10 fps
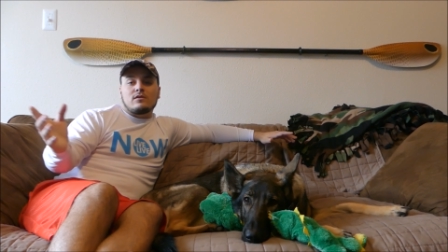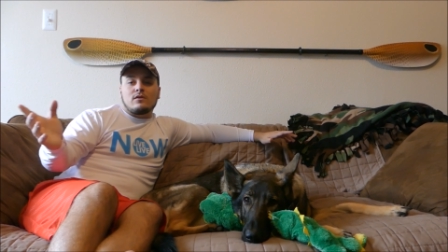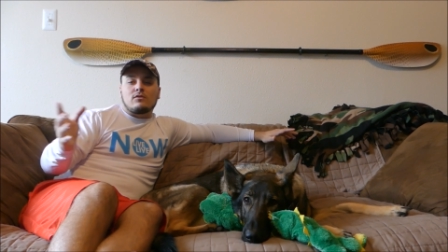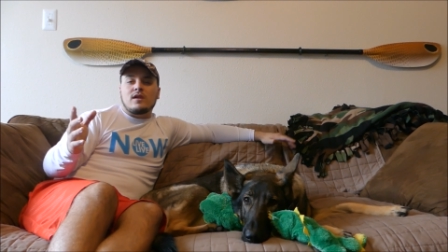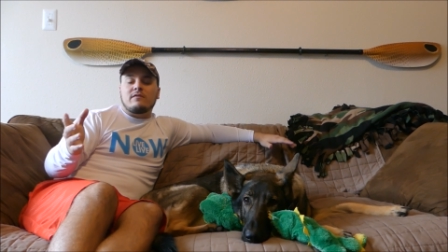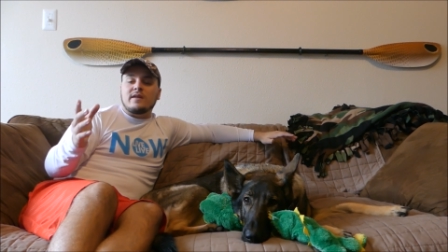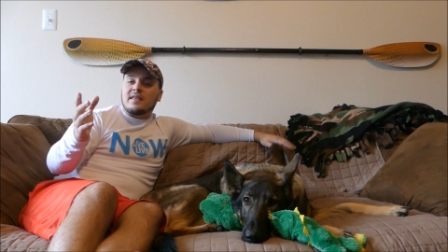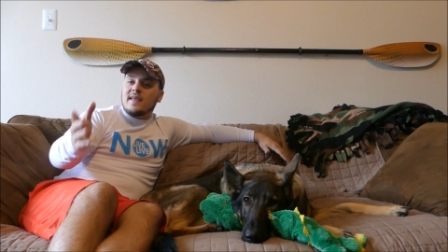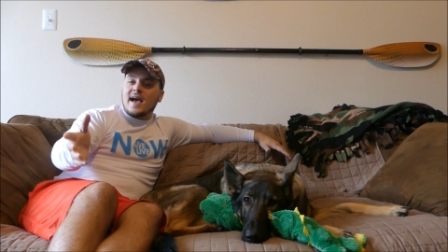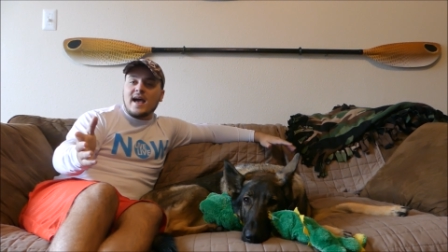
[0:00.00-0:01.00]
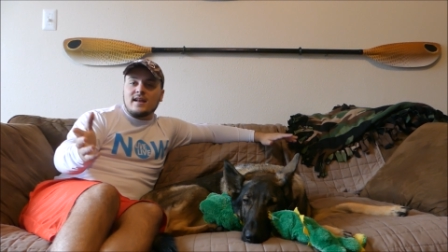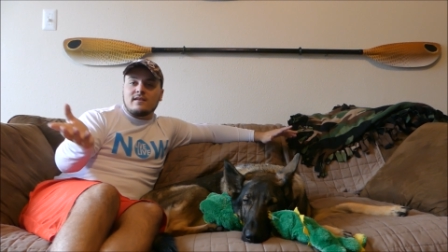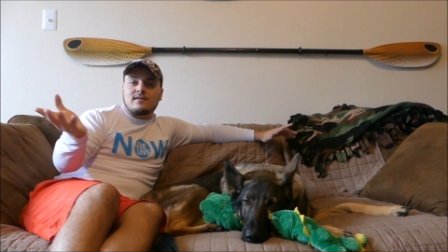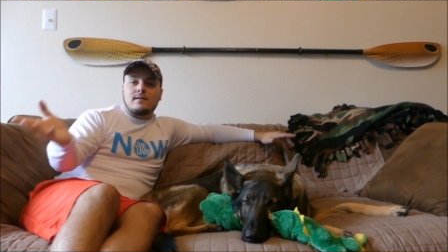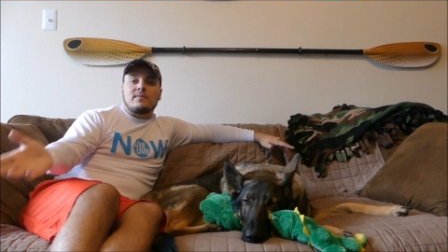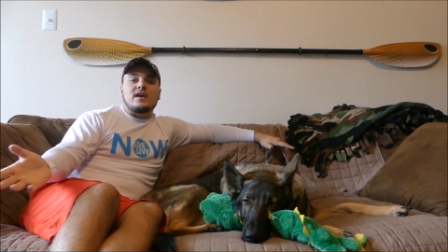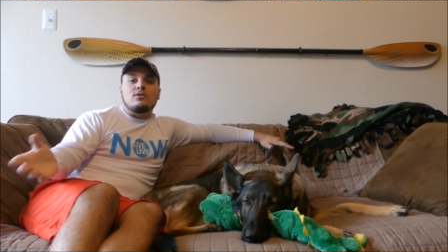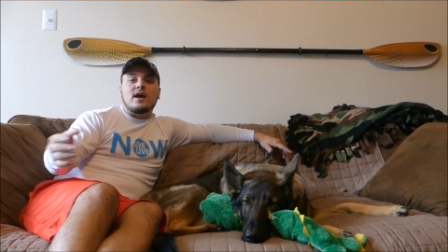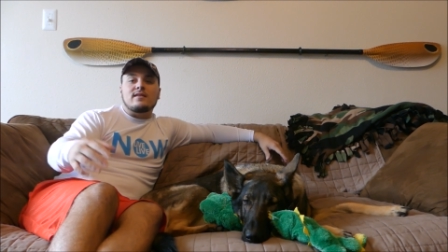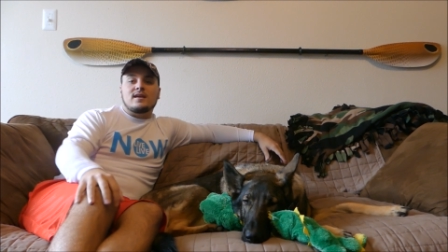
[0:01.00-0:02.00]
So stuff like that is something that
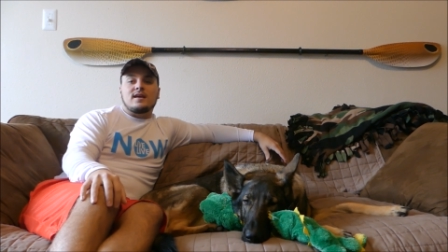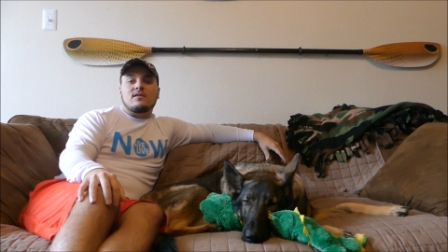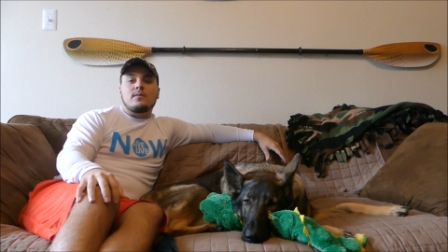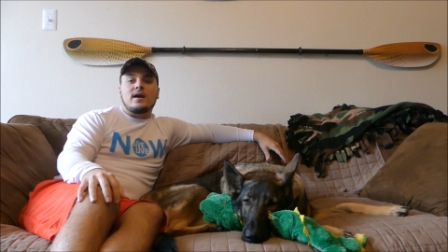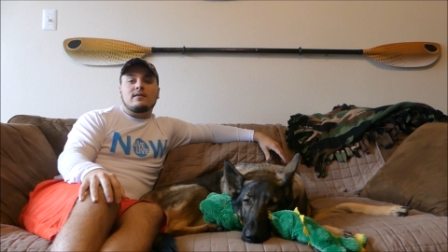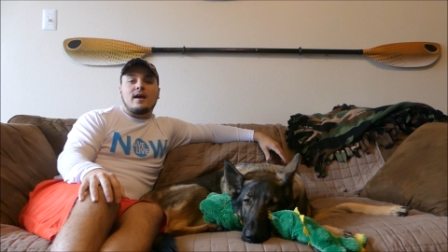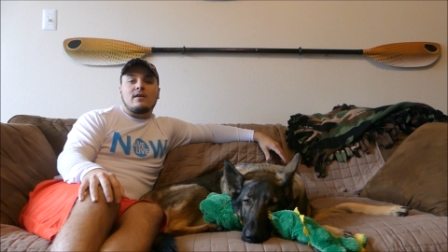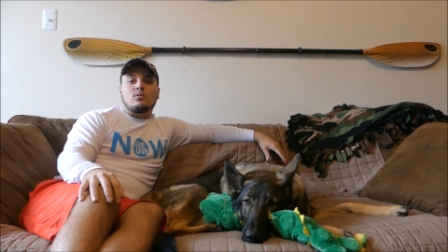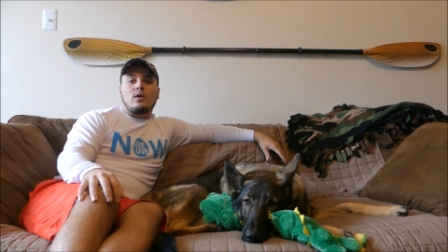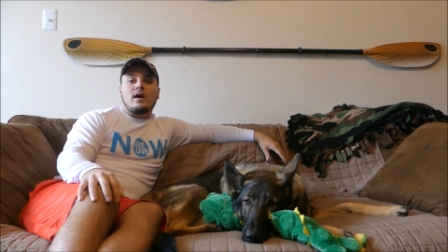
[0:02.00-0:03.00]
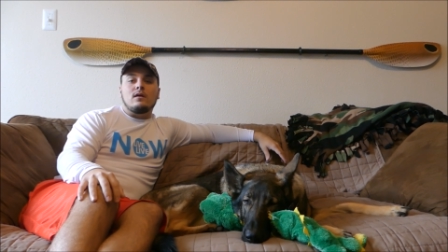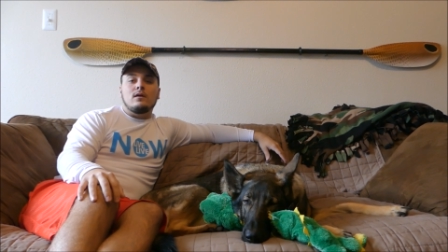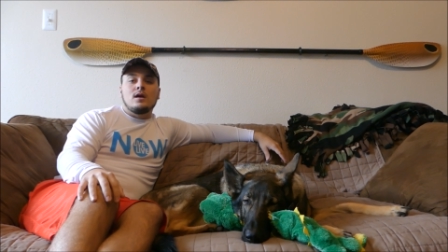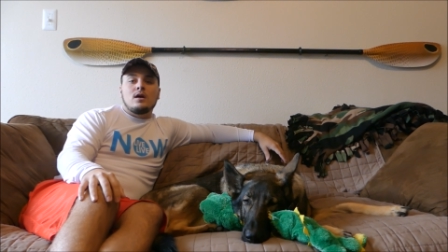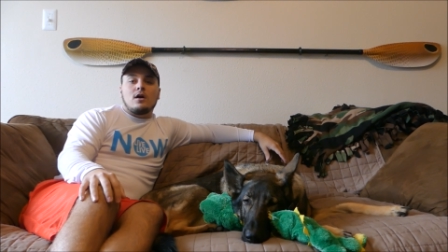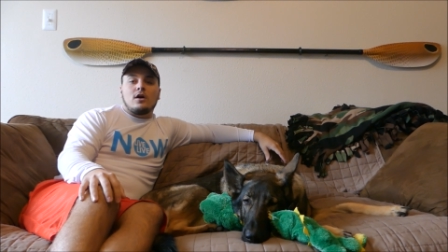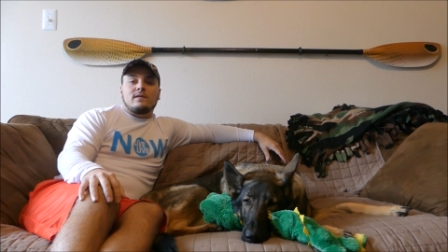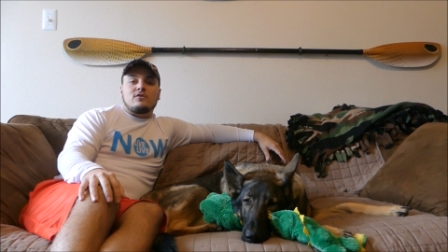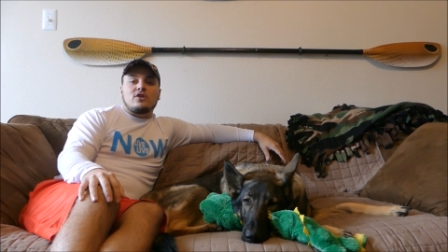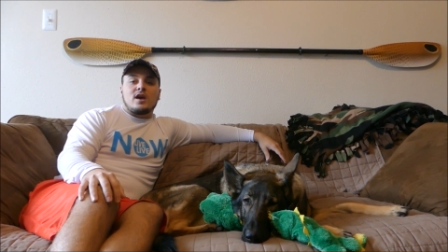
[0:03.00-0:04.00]
you guys can expect as well
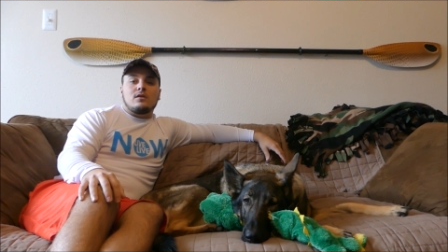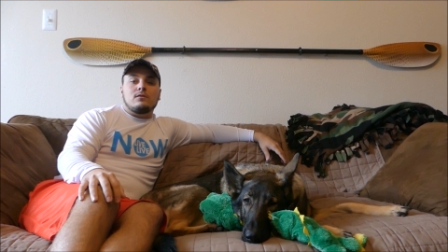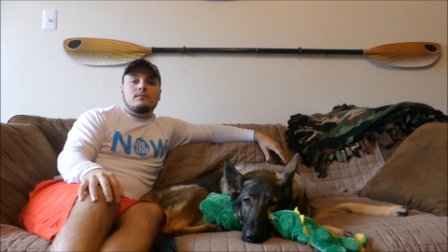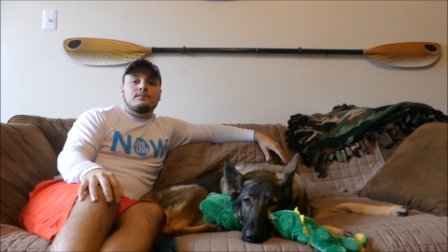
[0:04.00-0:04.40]
on the channel.